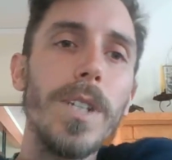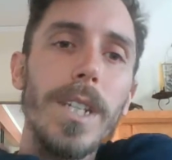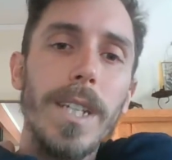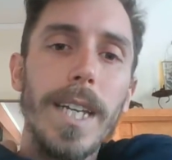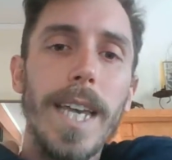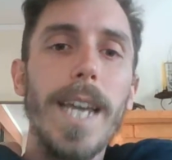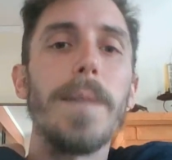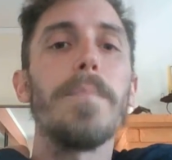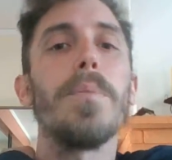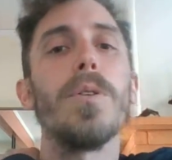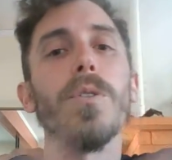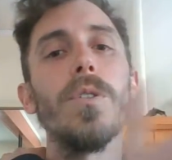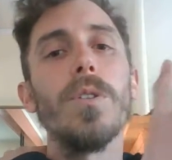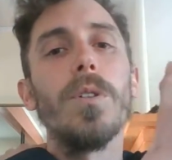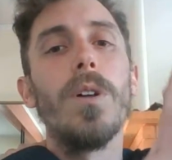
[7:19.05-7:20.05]
because they can't
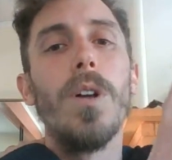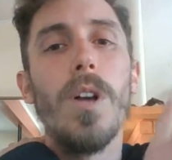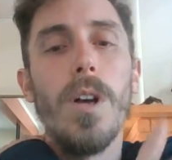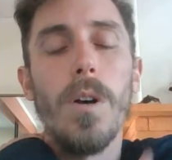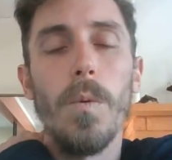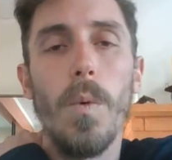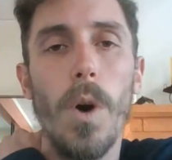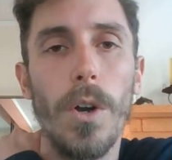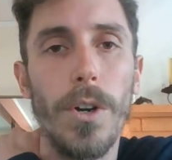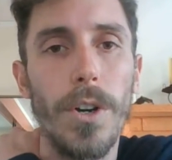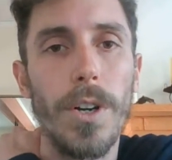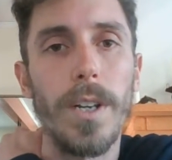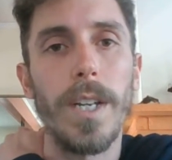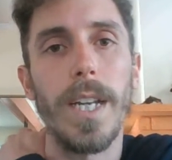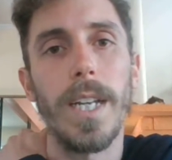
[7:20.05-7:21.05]
pull
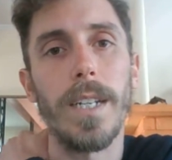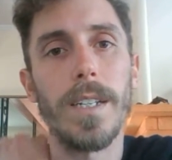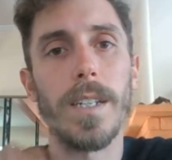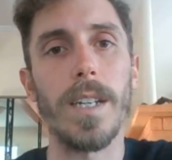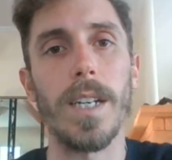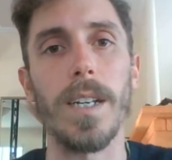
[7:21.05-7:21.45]
water and